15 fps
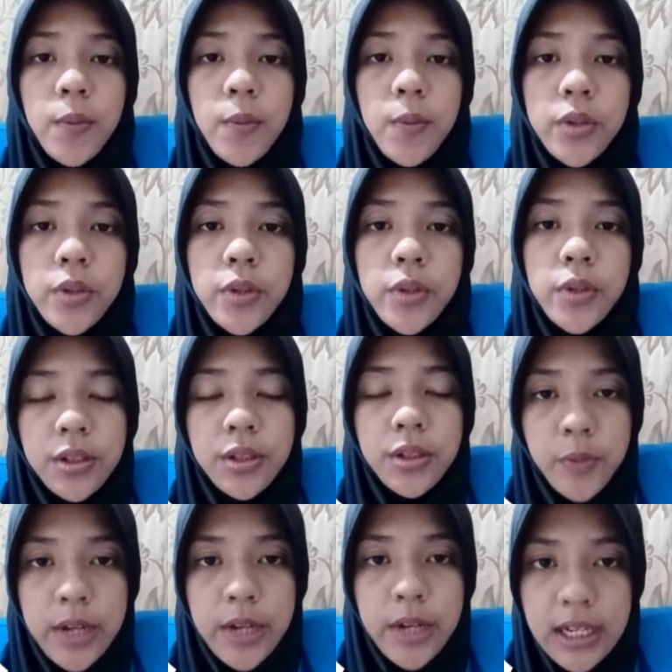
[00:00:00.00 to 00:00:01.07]
monitor
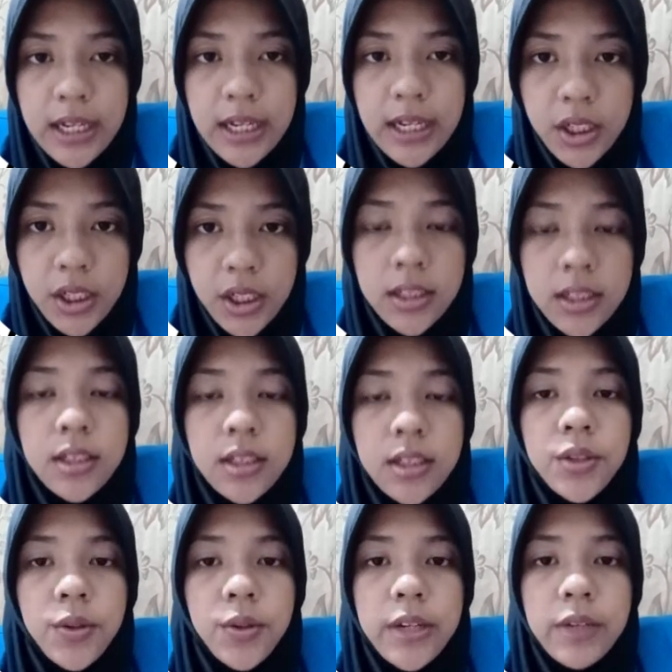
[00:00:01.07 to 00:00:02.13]
comprehension
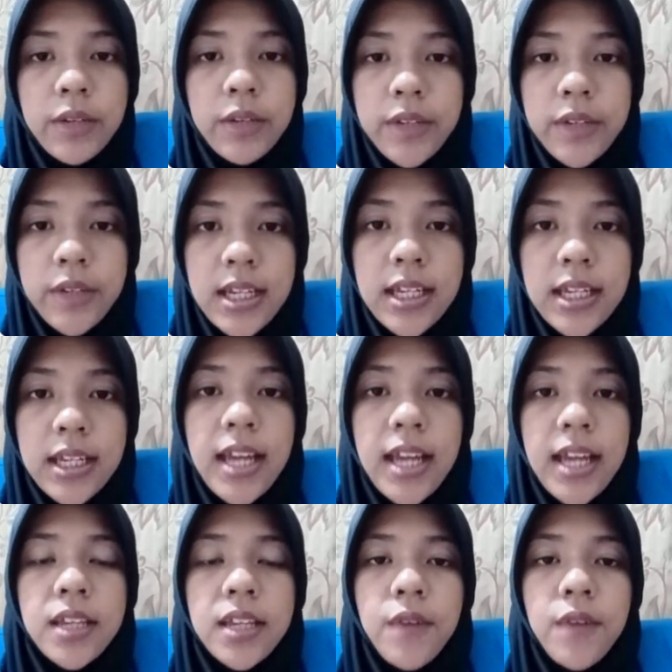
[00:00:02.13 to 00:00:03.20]
during reading,
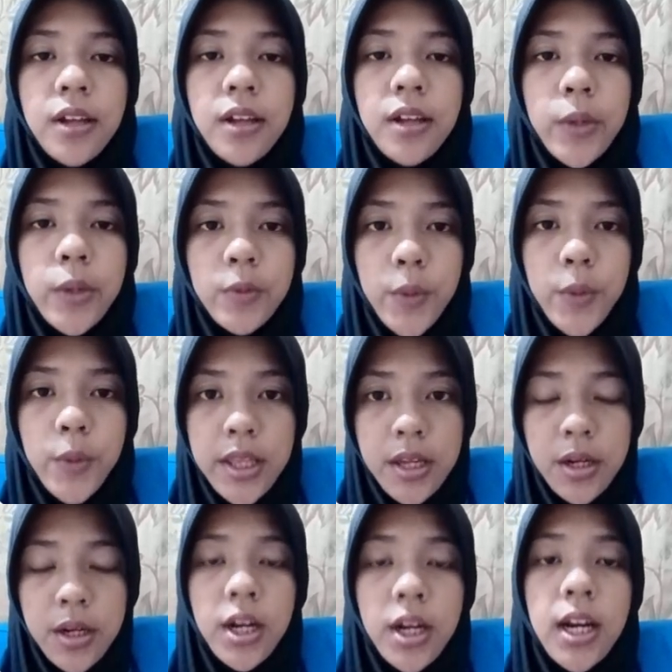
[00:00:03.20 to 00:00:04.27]
and evaluate
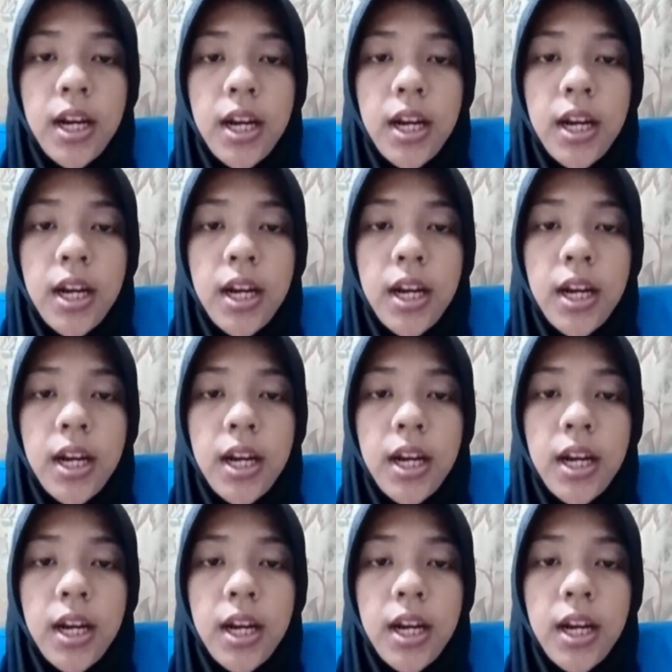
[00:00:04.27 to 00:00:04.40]
whether